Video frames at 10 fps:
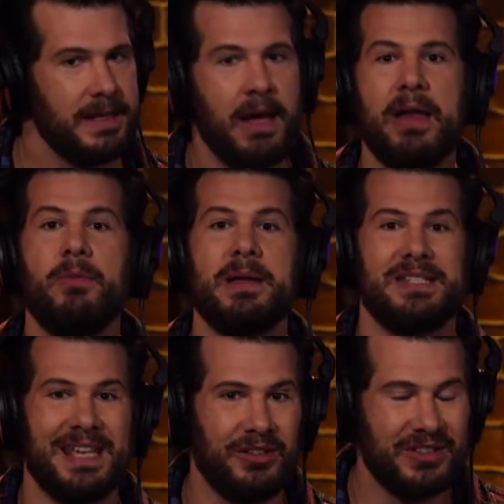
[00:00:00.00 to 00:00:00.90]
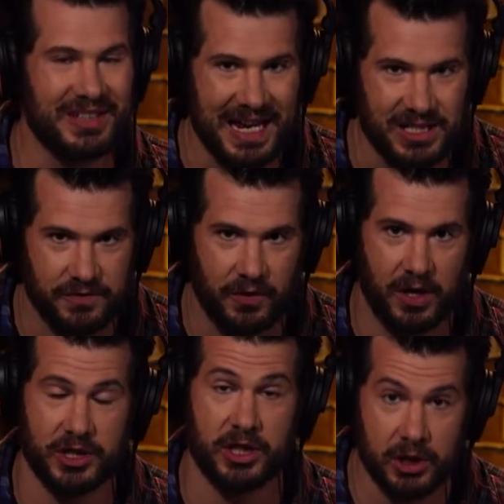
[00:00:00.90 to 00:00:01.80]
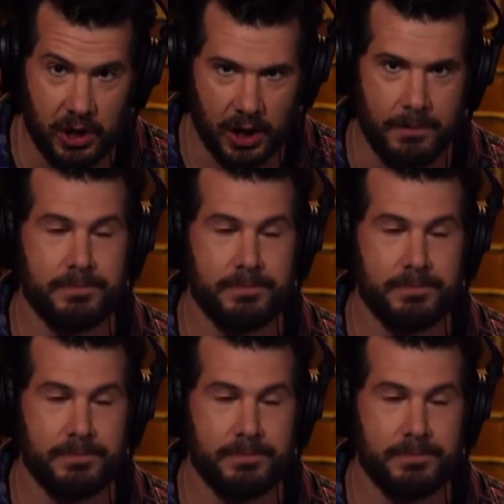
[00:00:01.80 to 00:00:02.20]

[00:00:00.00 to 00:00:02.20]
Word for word: Now, I don't mean settled science as far as a cure,